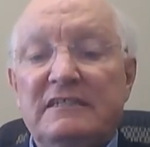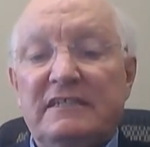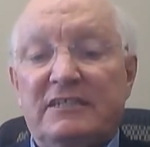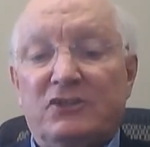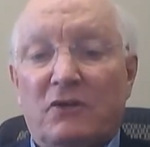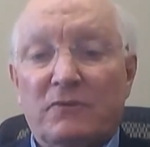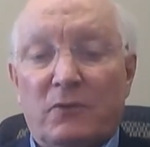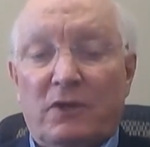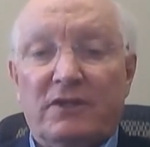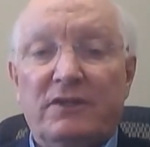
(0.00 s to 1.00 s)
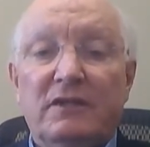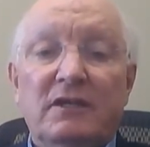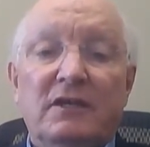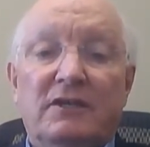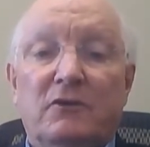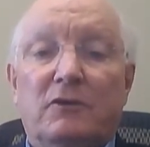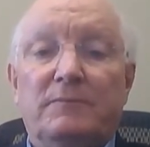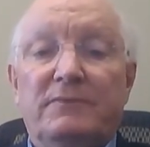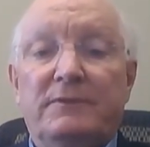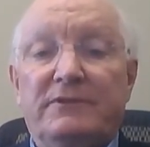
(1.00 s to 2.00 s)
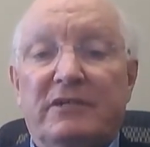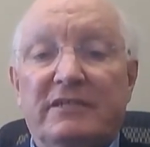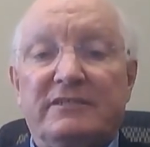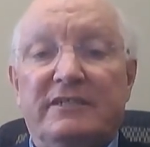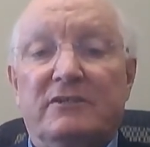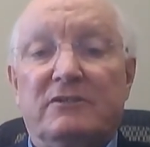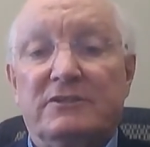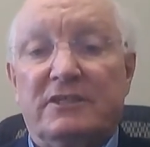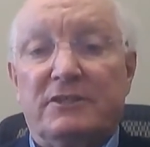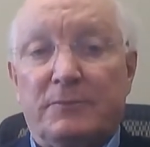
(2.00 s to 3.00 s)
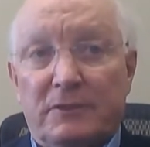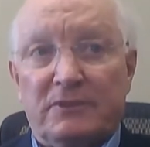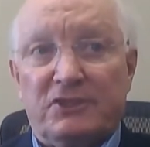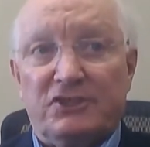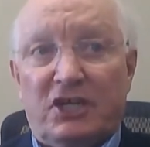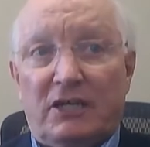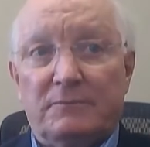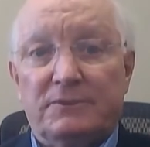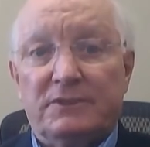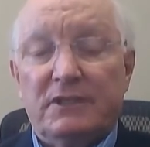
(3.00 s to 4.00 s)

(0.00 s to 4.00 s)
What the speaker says: gets over with, they will translate those into permanent jobs.